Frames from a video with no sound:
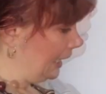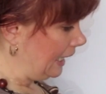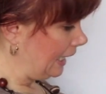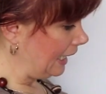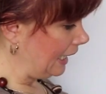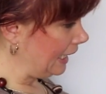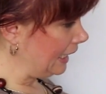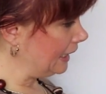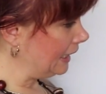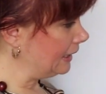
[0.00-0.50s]

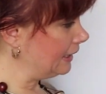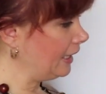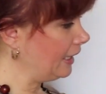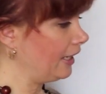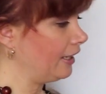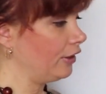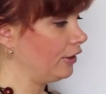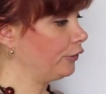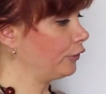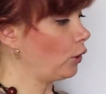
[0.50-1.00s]
and
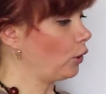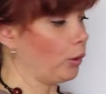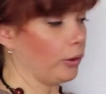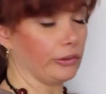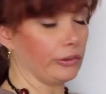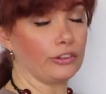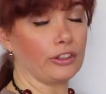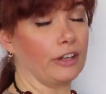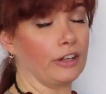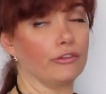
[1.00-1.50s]
then of
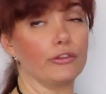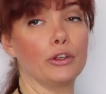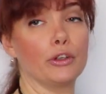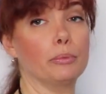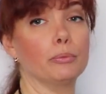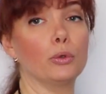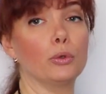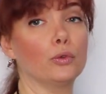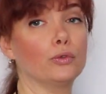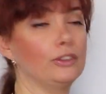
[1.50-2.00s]
course I
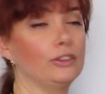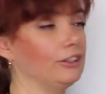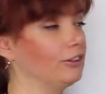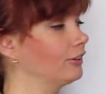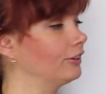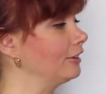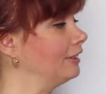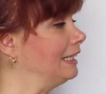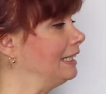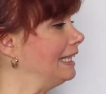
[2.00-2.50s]
removed the
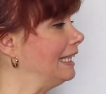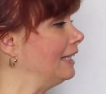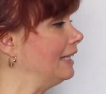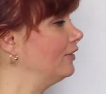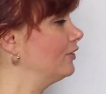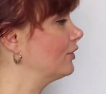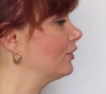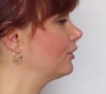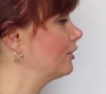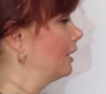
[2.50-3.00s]

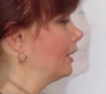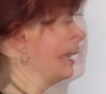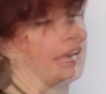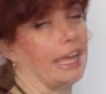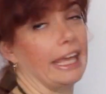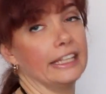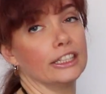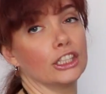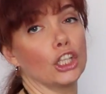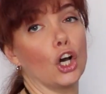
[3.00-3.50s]
sleeves.
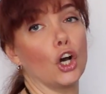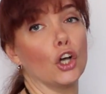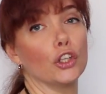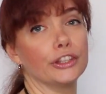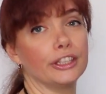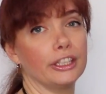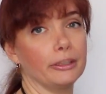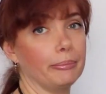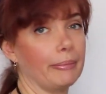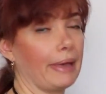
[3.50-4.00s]
And on
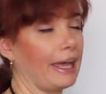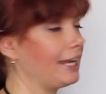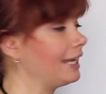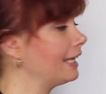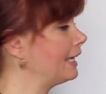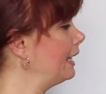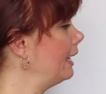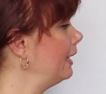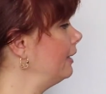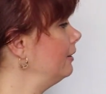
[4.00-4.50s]
the
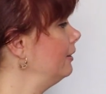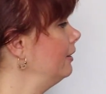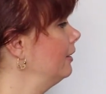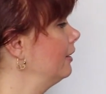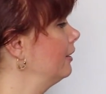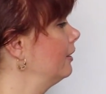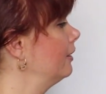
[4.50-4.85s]
mannequin,